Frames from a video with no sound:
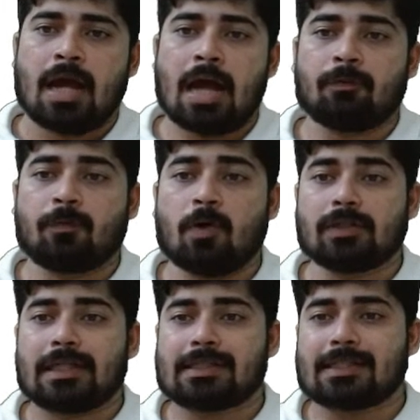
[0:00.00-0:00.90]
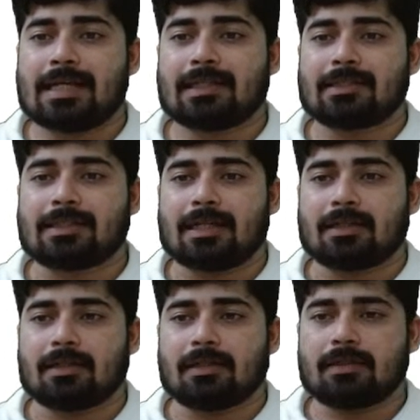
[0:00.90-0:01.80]
And fourth excited
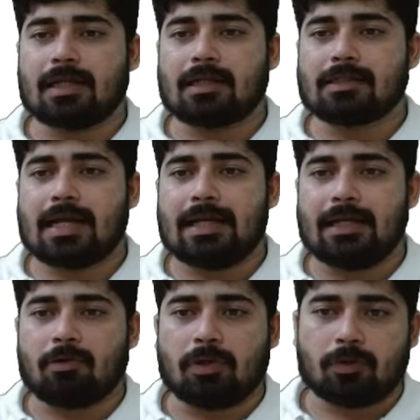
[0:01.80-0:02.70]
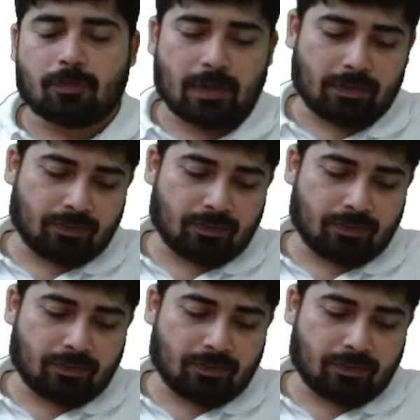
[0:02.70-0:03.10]
state, that is n equal to 5.